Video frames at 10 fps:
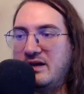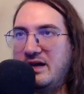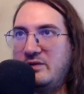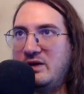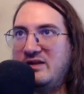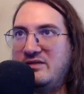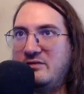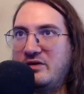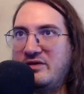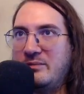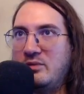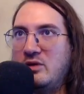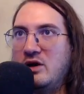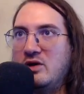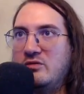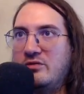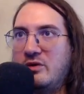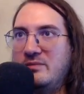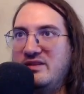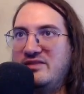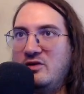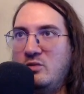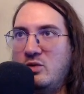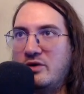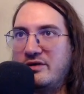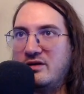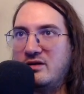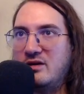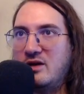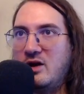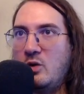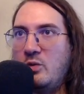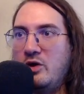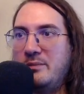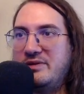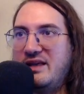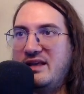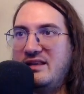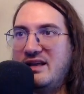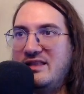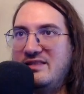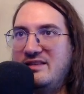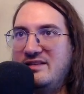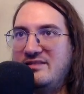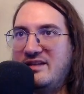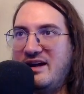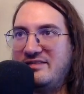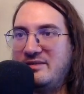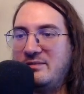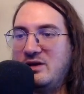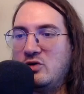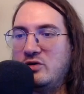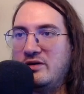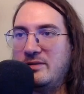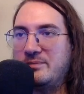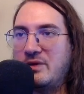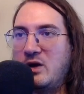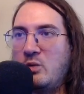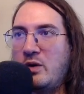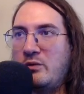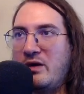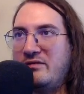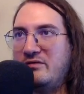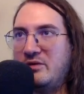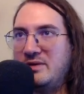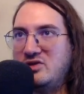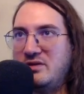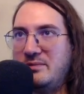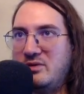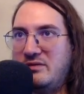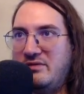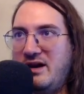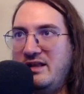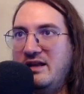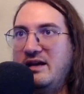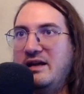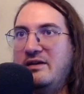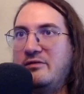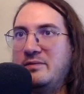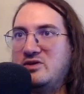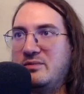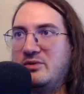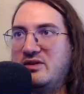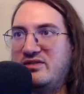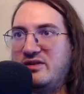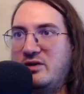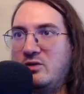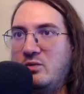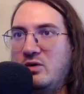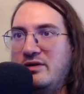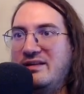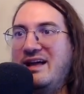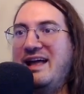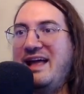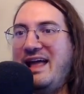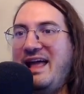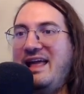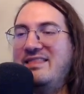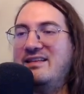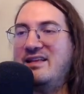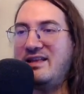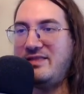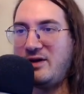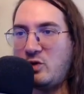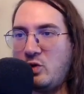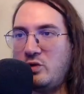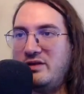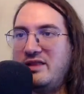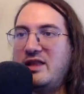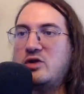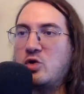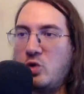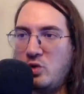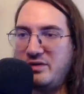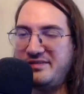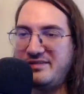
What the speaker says: We can see, for example, from this hello world, we obtain this assembly code, where we have information about the file, information about the string hello world, and the code that calls